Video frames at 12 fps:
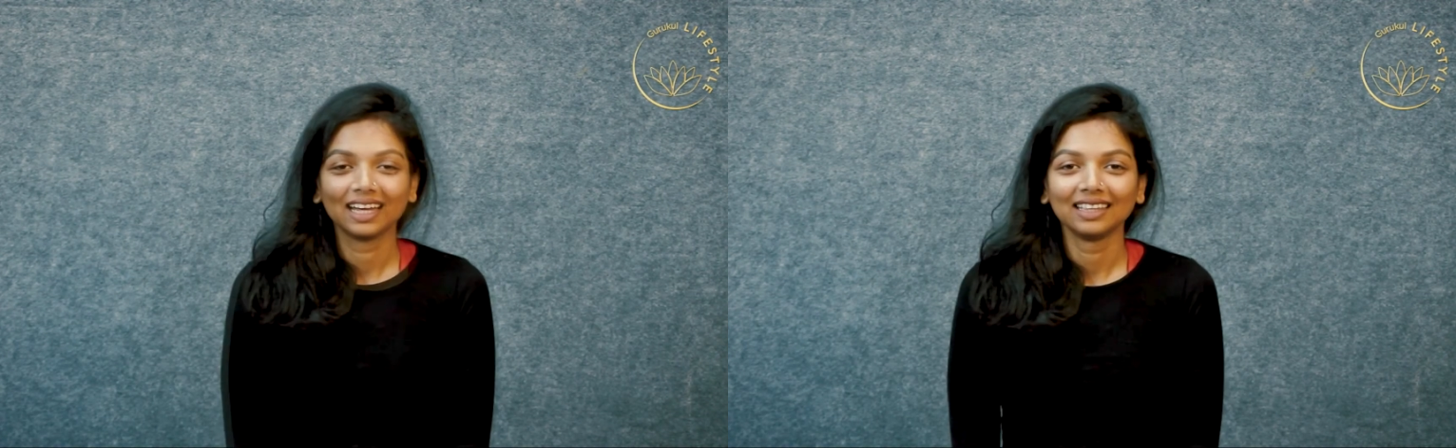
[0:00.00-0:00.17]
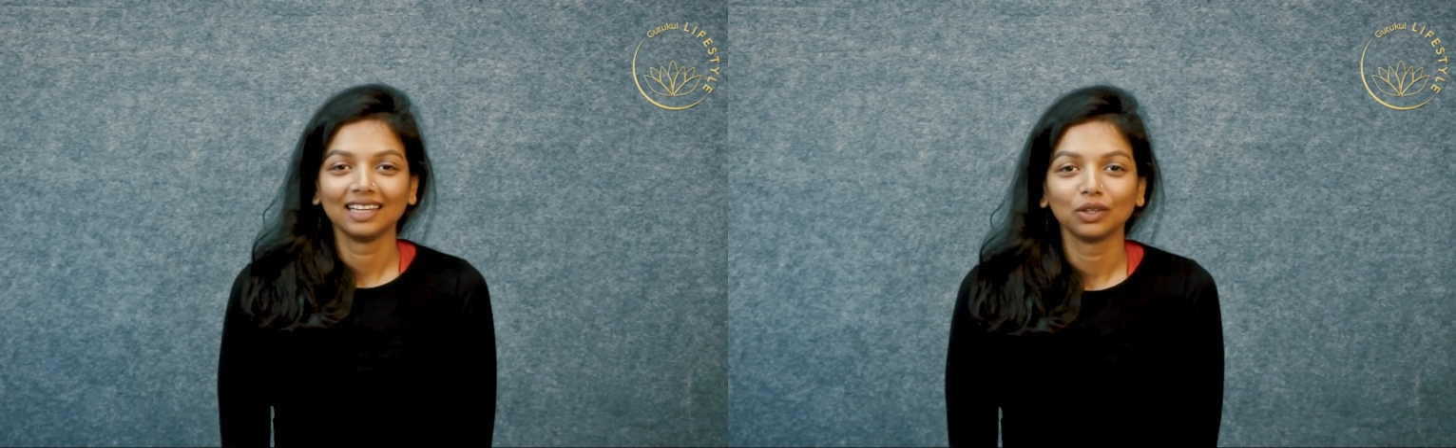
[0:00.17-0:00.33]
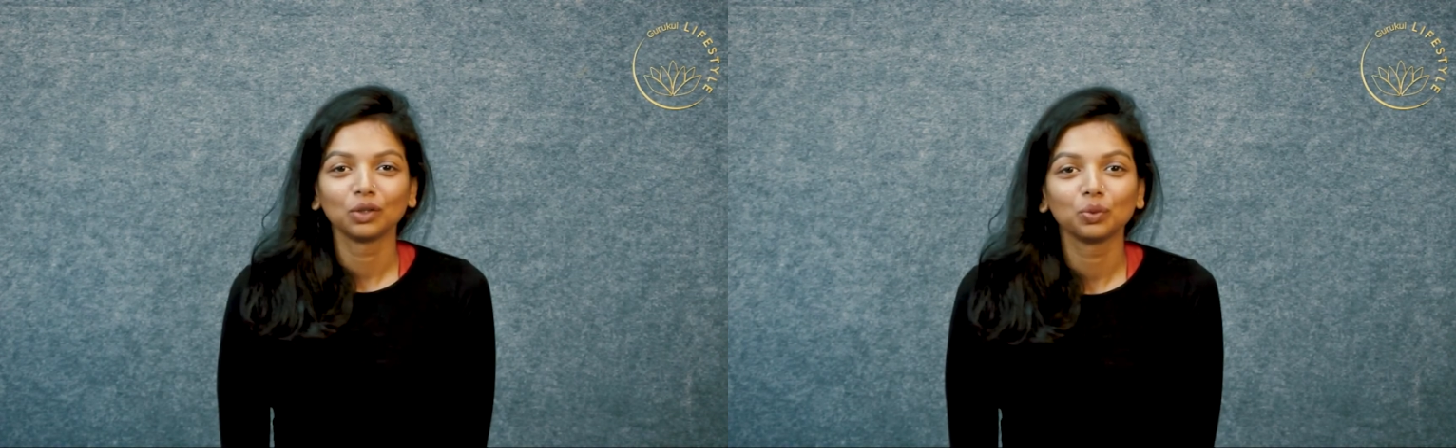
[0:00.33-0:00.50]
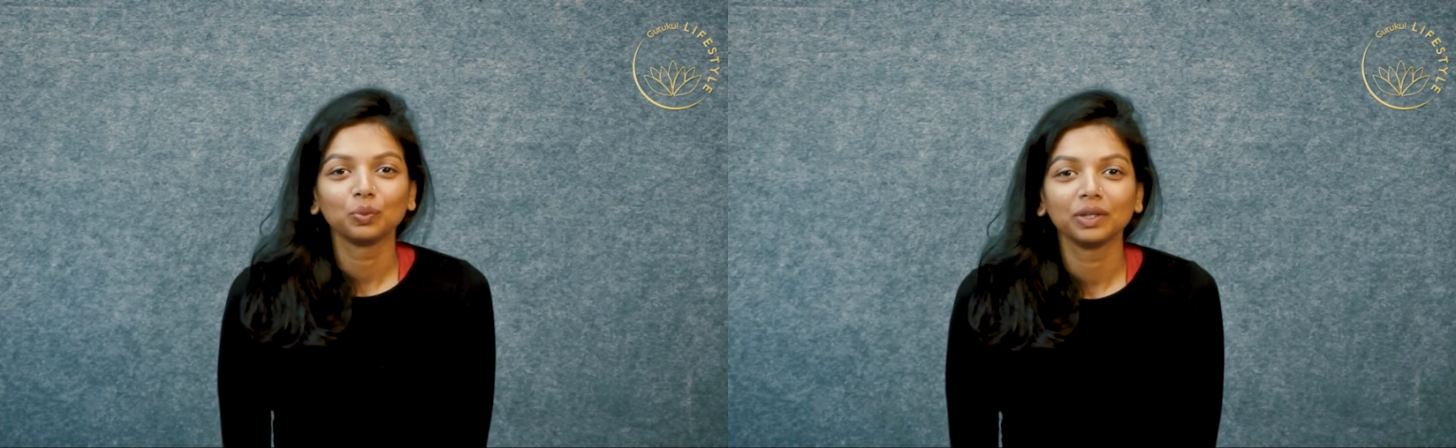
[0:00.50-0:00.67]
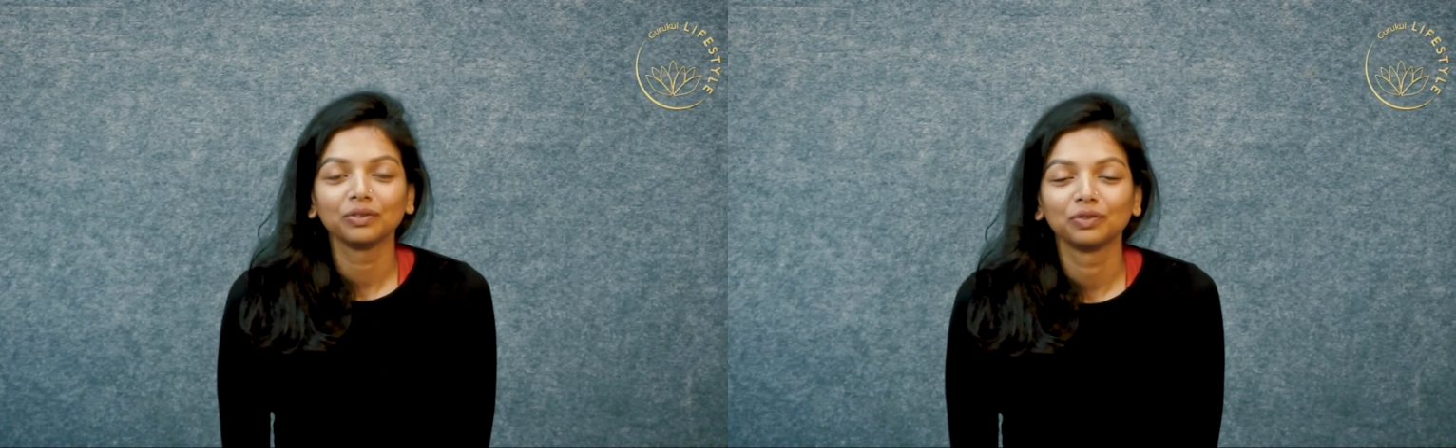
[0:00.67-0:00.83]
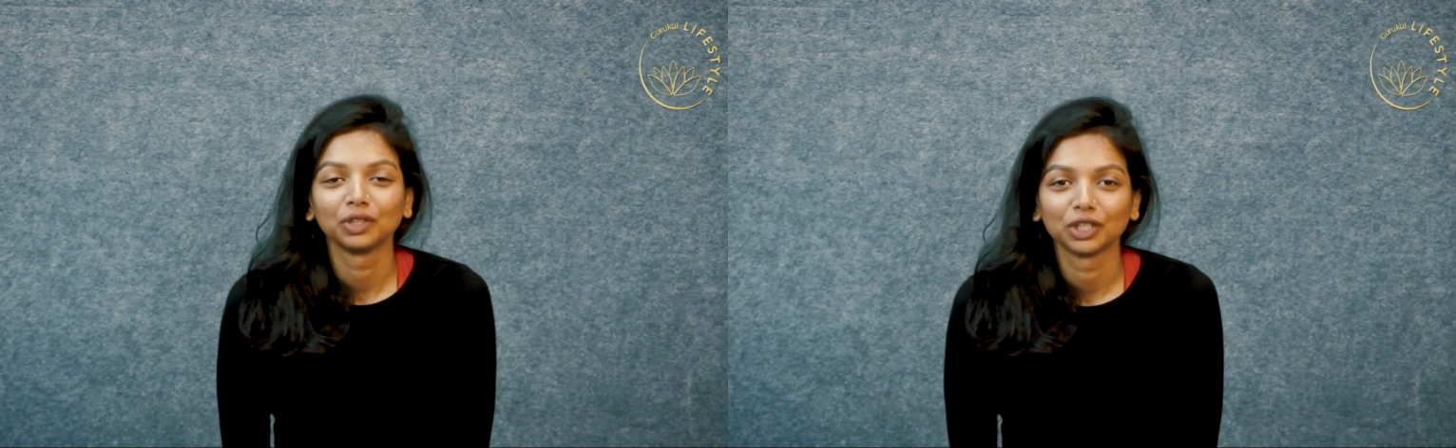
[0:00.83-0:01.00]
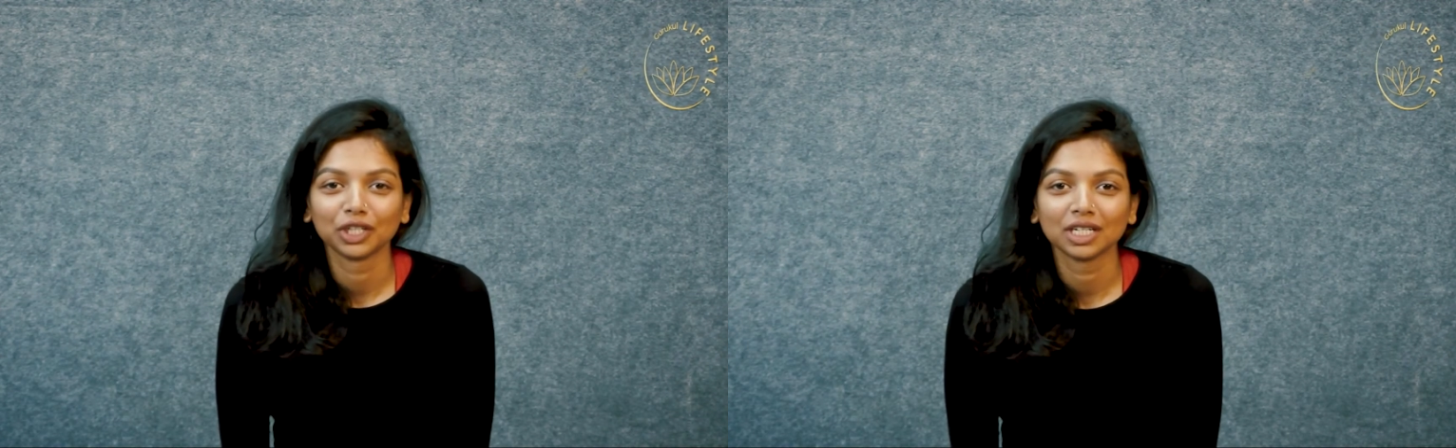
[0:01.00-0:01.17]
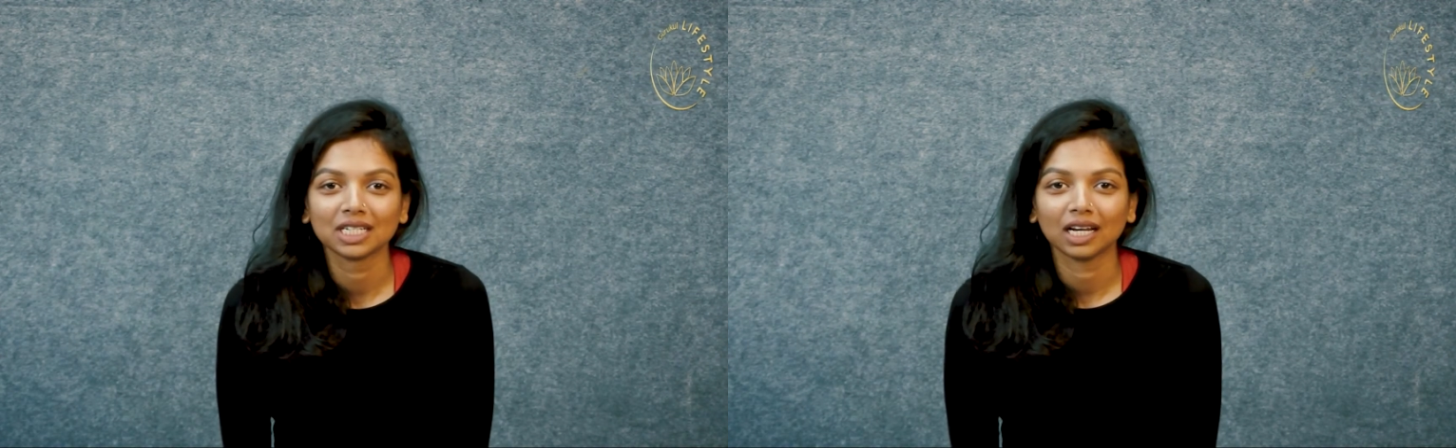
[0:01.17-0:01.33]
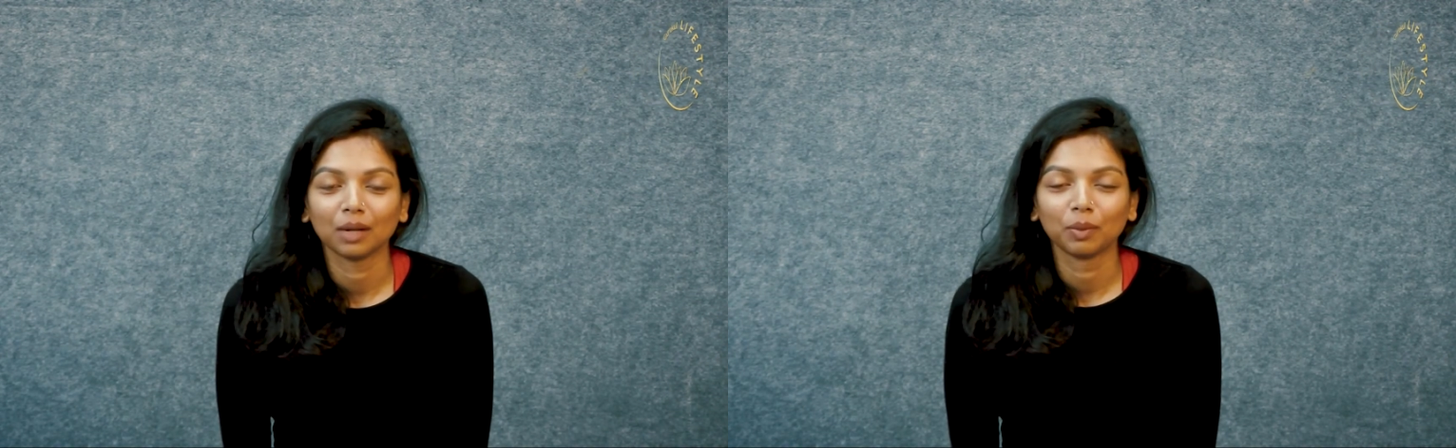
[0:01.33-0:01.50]
Now that we've
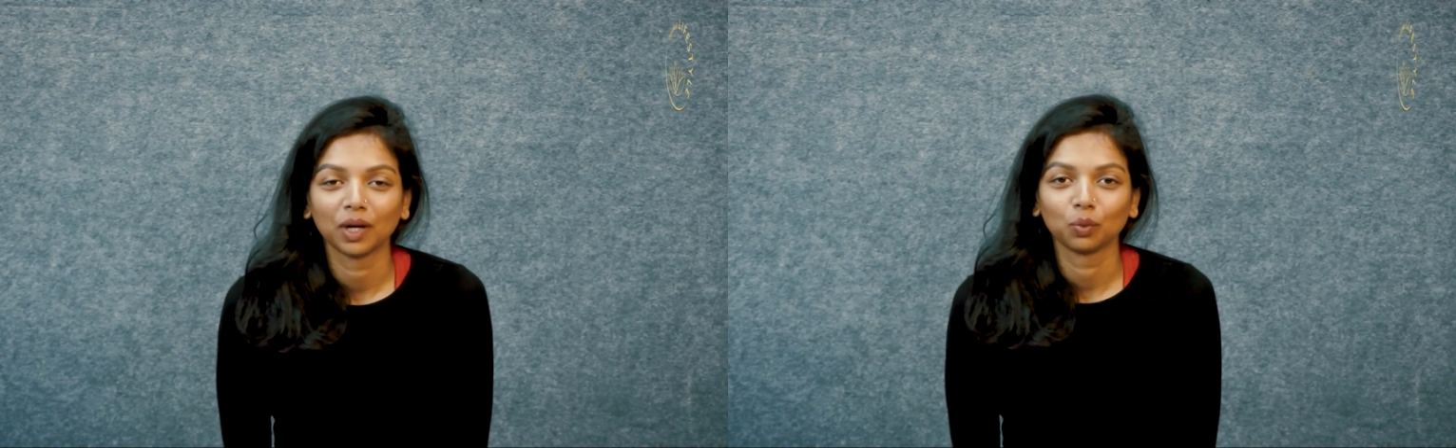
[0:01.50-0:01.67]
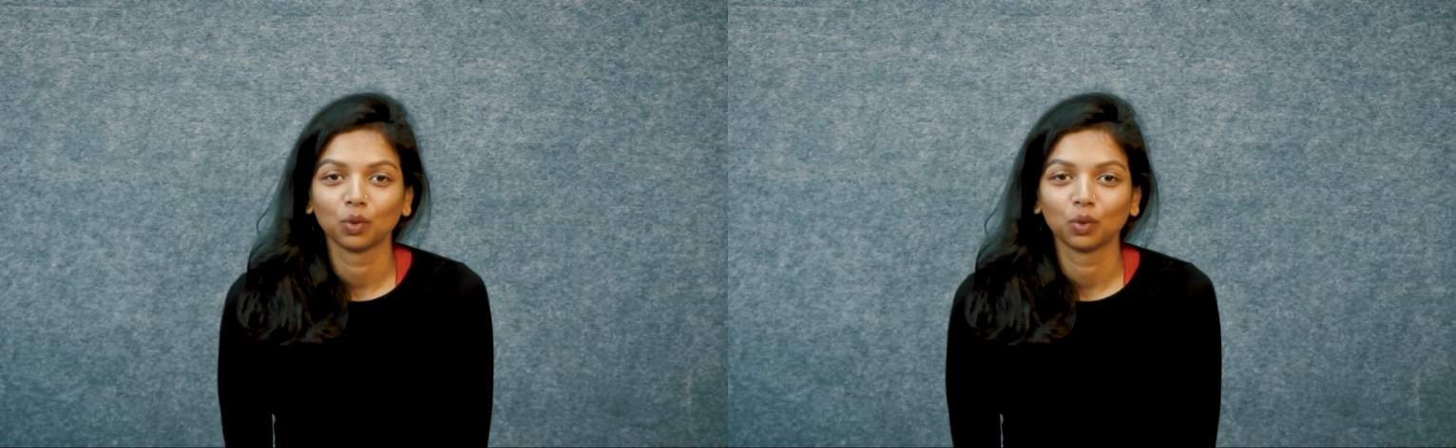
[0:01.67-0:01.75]
learned about